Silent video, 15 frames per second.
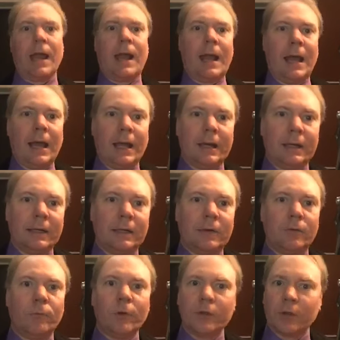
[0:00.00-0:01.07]

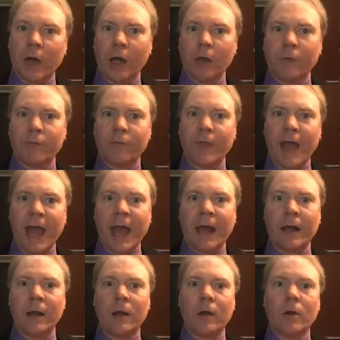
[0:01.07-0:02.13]
And with all of
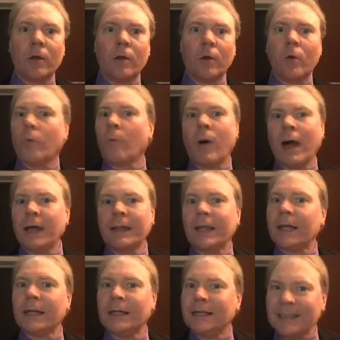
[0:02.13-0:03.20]
that, why
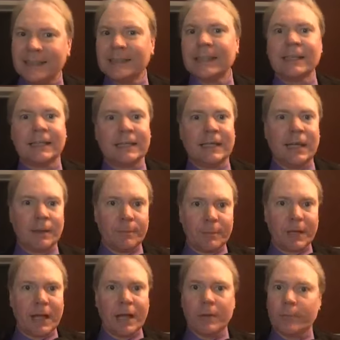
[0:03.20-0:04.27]
then isn't the
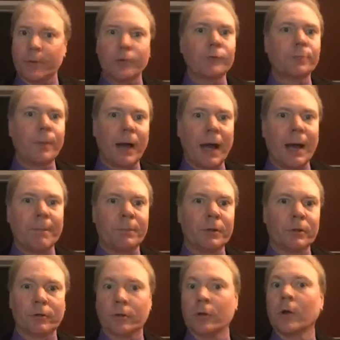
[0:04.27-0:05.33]
NBA the most
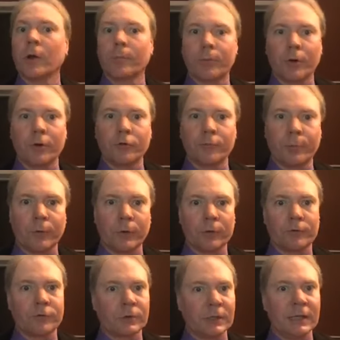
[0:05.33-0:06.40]
popular pro
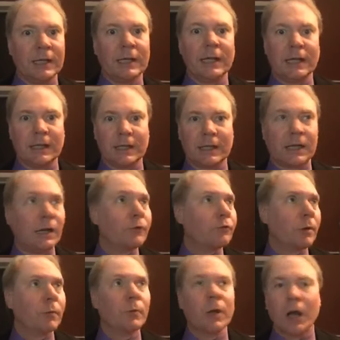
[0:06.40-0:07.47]
sports league in the
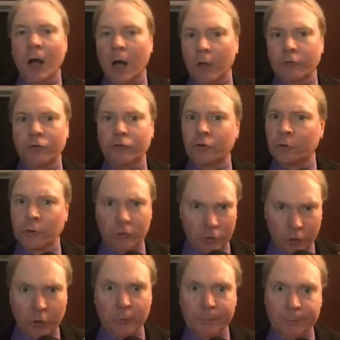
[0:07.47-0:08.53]
country? We all shoot
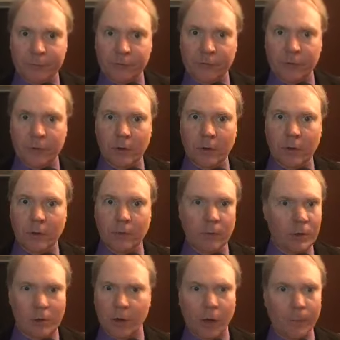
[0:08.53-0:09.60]
hoops. We
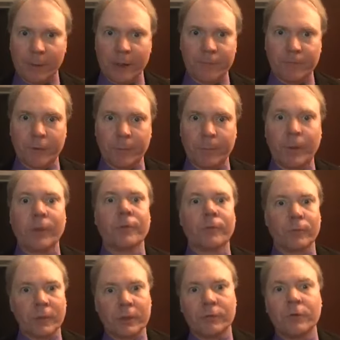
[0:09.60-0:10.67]
don't all play football. The
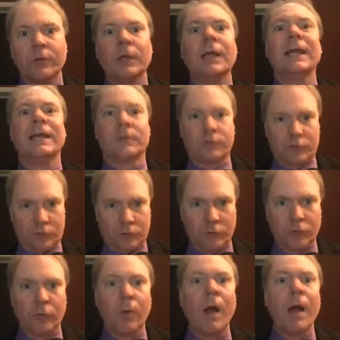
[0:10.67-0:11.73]
reason? It's
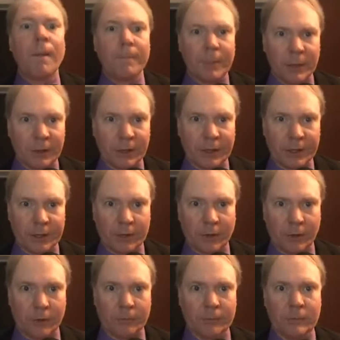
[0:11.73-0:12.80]
too
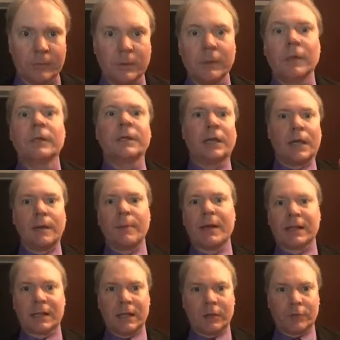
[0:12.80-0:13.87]
political. Tell you
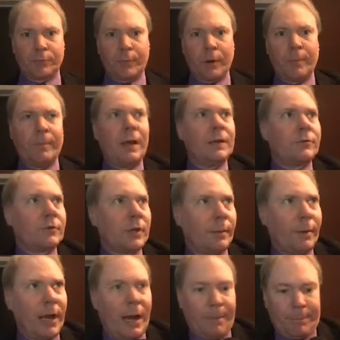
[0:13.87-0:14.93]
about the Kingsport Mets
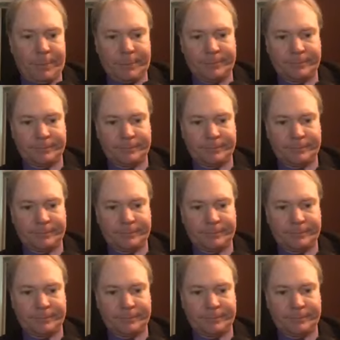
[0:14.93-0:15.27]
coming up.